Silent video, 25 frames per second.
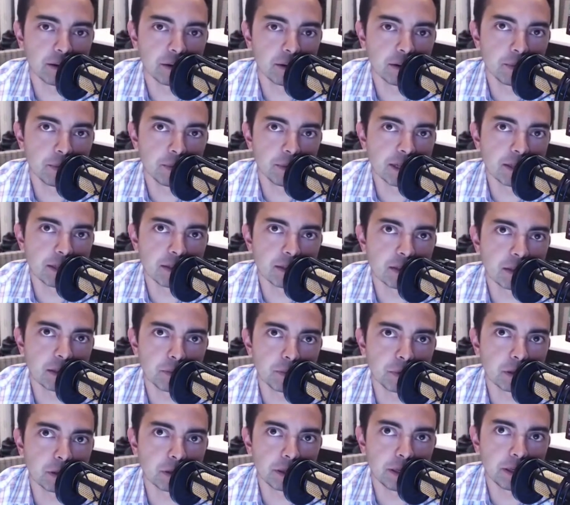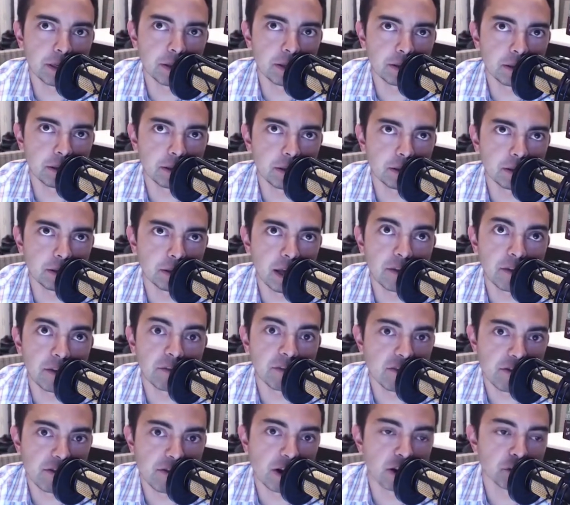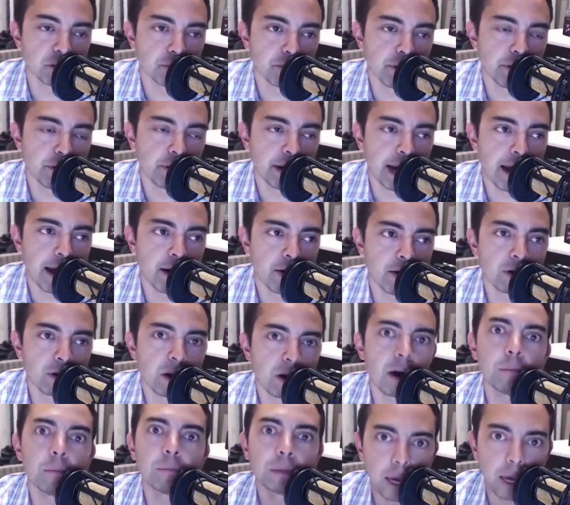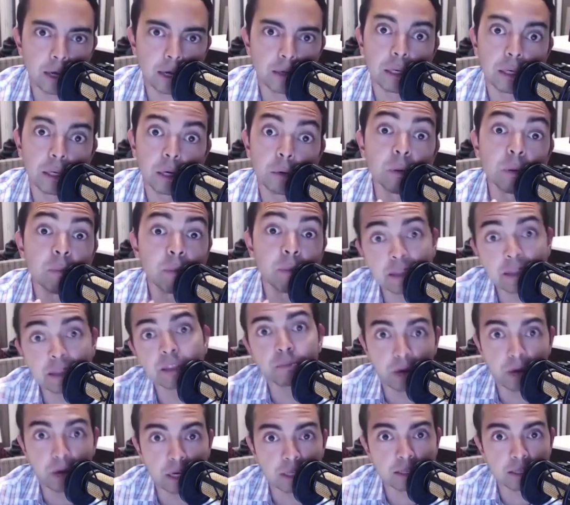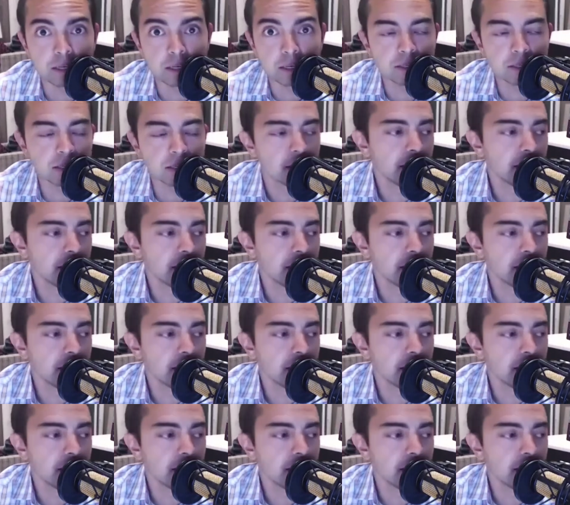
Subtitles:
I mean, that's typically the life of an entrepreneur. How complicated can we make this process?